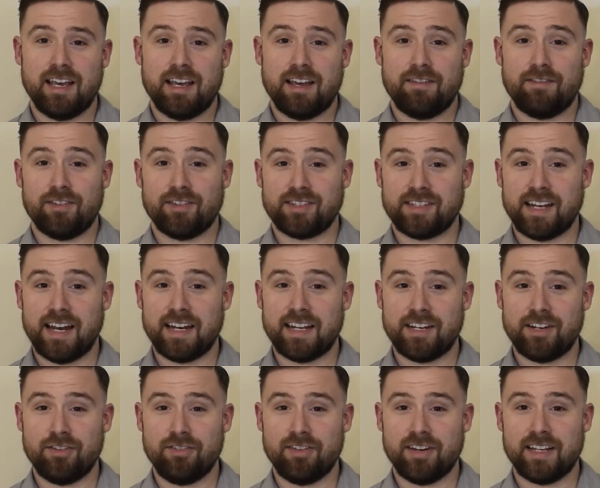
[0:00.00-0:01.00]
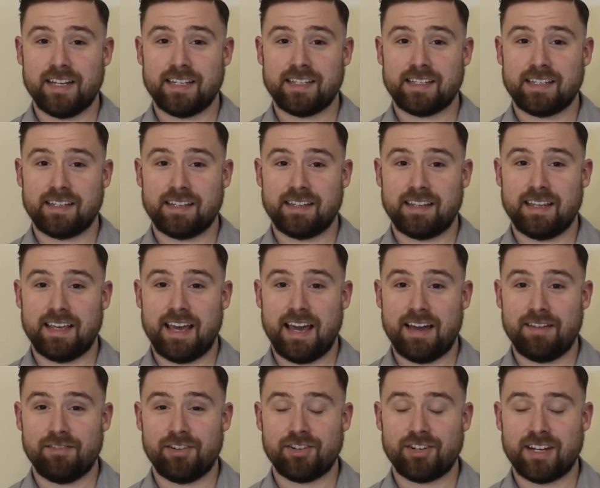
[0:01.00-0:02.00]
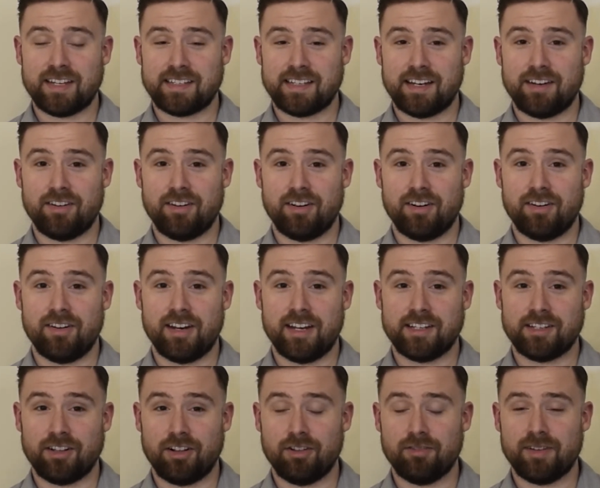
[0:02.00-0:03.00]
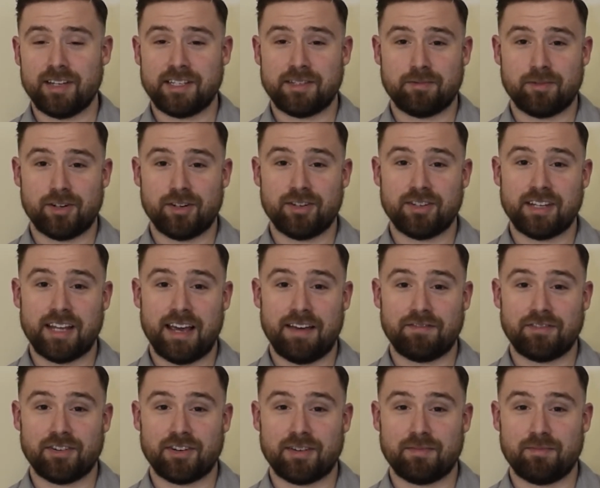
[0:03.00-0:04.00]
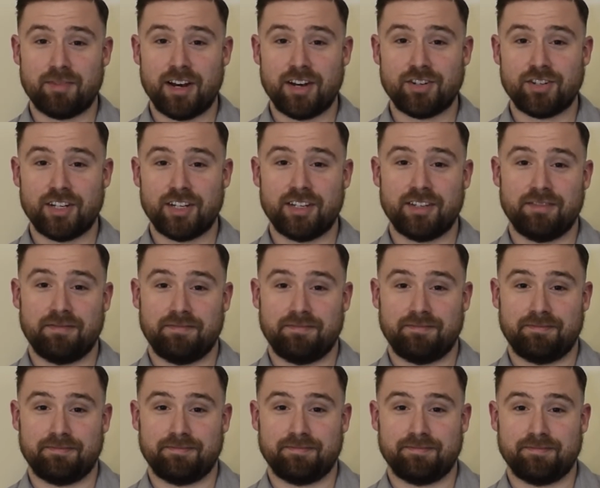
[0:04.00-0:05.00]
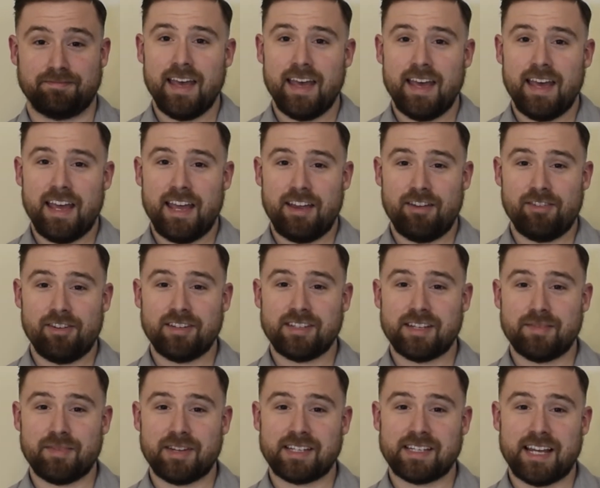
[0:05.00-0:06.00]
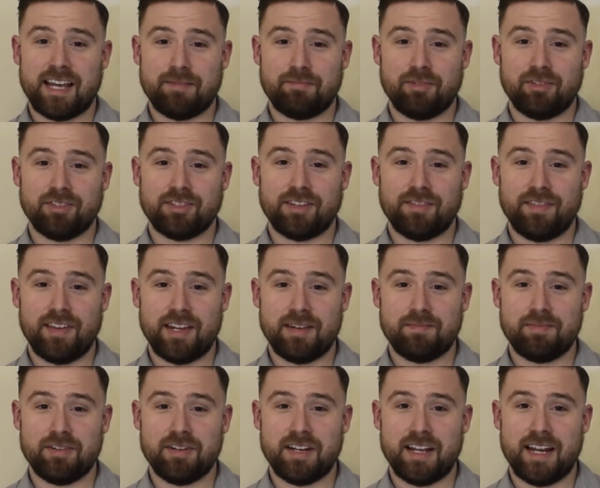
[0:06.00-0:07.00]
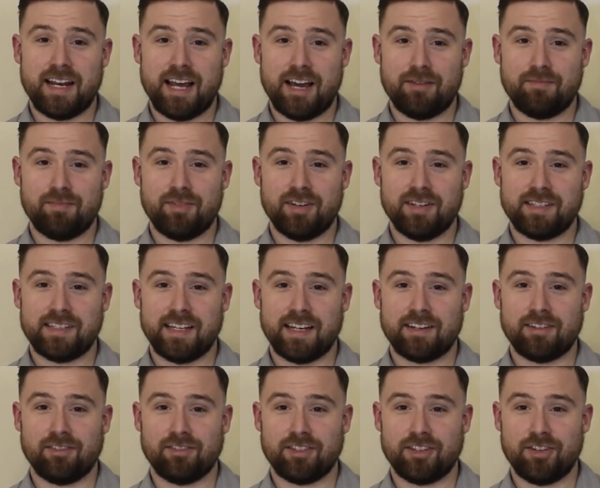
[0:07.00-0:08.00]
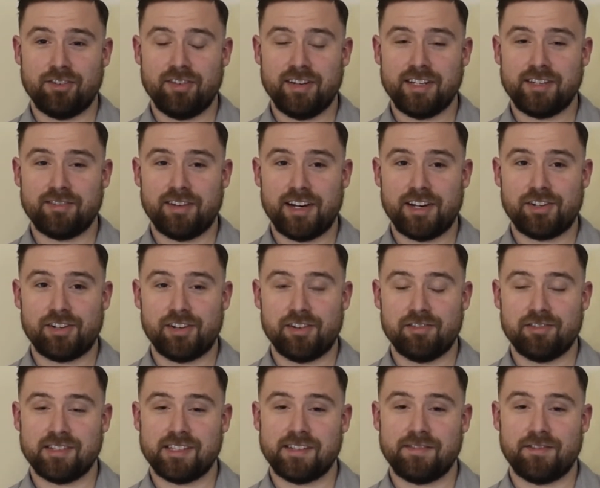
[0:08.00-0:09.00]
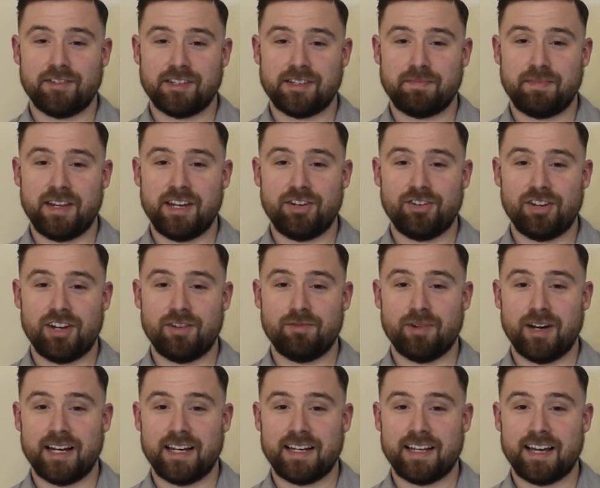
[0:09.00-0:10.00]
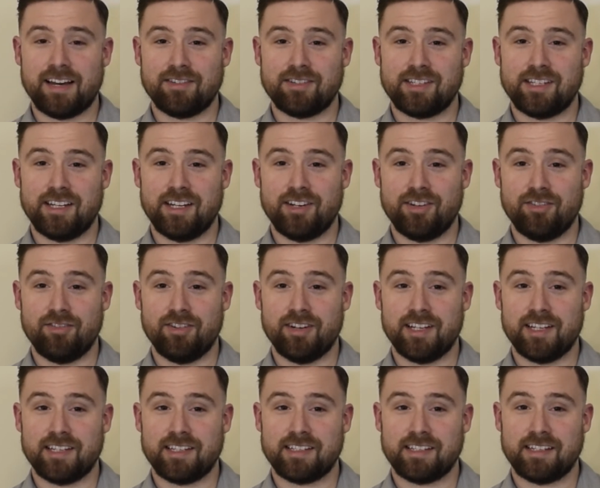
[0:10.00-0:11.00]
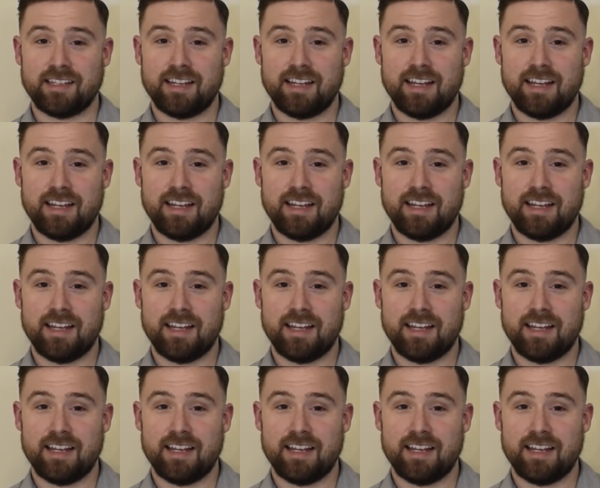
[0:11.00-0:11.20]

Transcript: For steady noise, the average SNR is always worse after compression. Here are some examples of input and output signal-to-noise ratios for speech and white Gaussian noise.